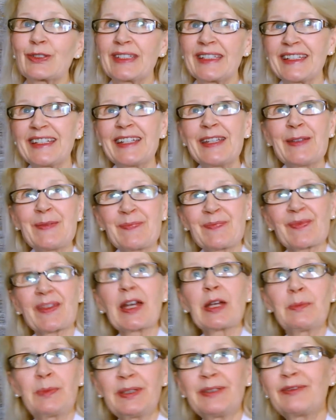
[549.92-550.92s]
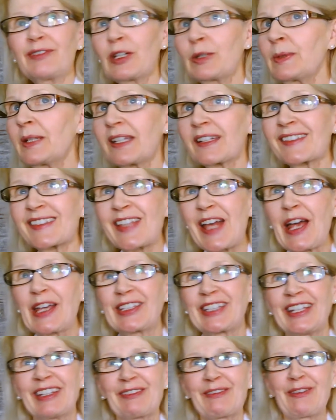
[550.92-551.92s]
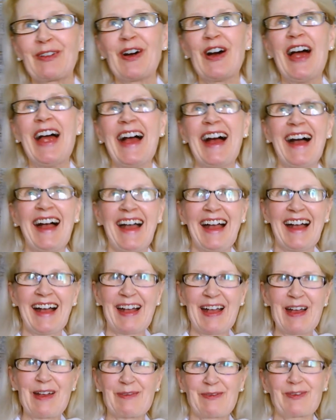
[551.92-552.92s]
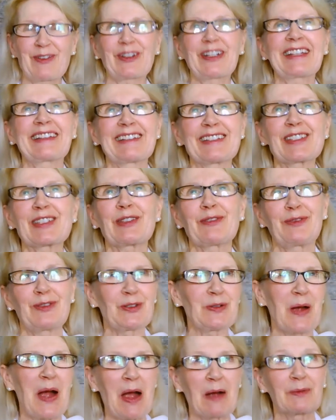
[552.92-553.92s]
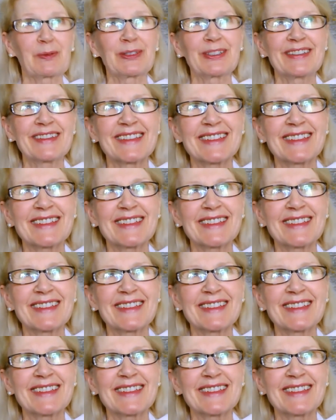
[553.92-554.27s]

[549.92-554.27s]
Today, I'd be very excited for at least a few hours.